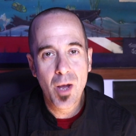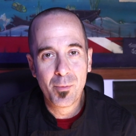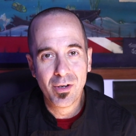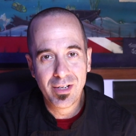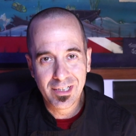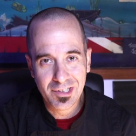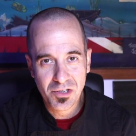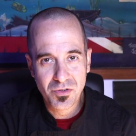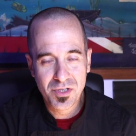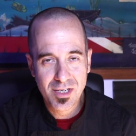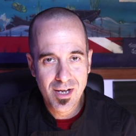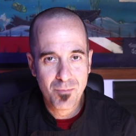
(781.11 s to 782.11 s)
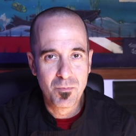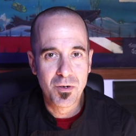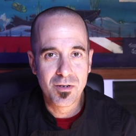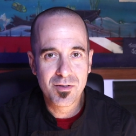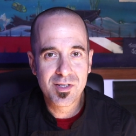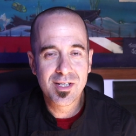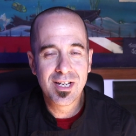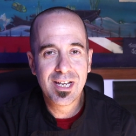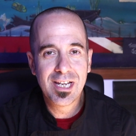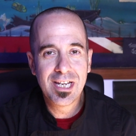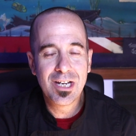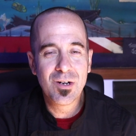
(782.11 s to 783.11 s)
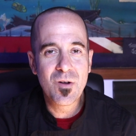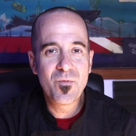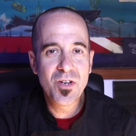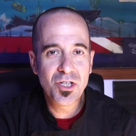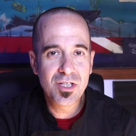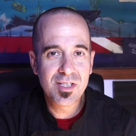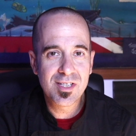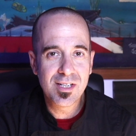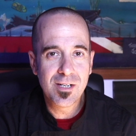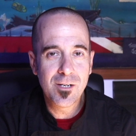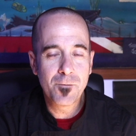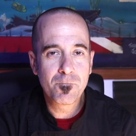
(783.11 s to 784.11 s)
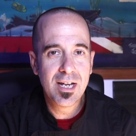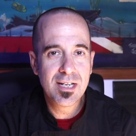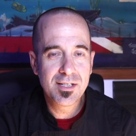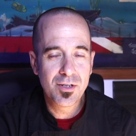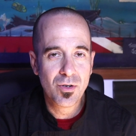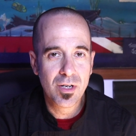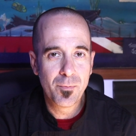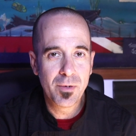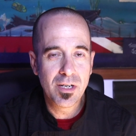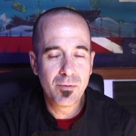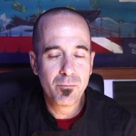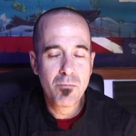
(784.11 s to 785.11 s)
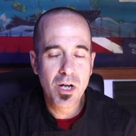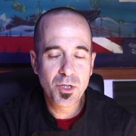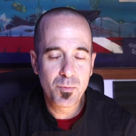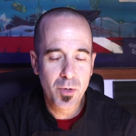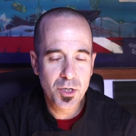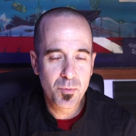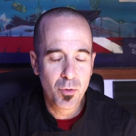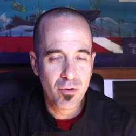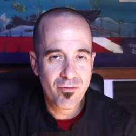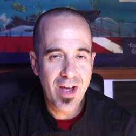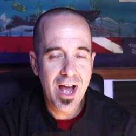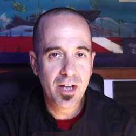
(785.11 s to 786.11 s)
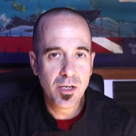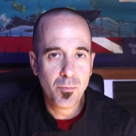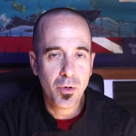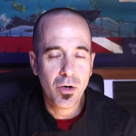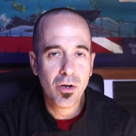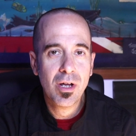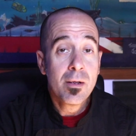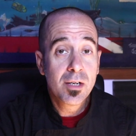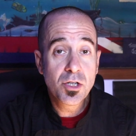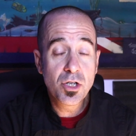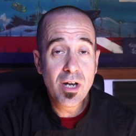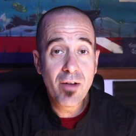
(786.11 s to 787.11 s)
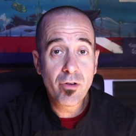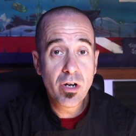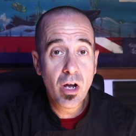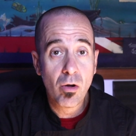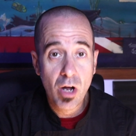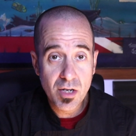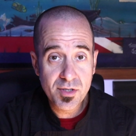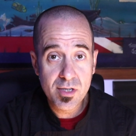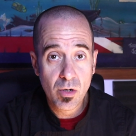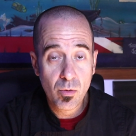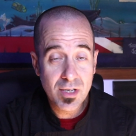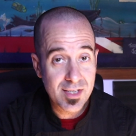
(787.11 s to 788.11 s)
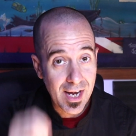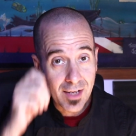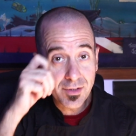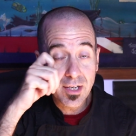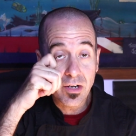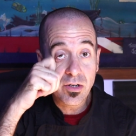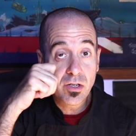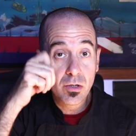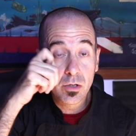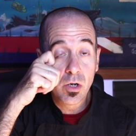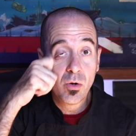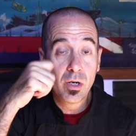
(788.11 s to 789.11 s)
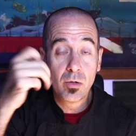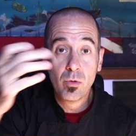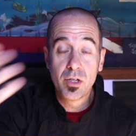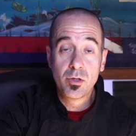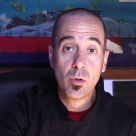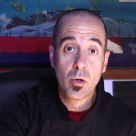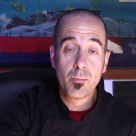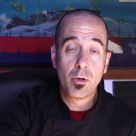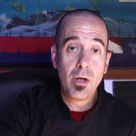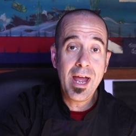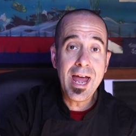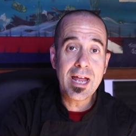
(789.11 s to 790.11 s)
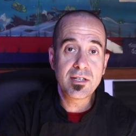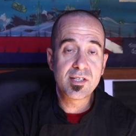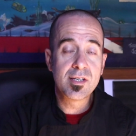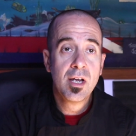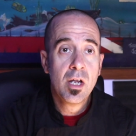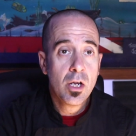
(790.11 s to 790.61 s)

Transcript: doubling those numbers, your efficiency is going to be much, much more valuable. Because you never know also what's out there. You're going with normal hets.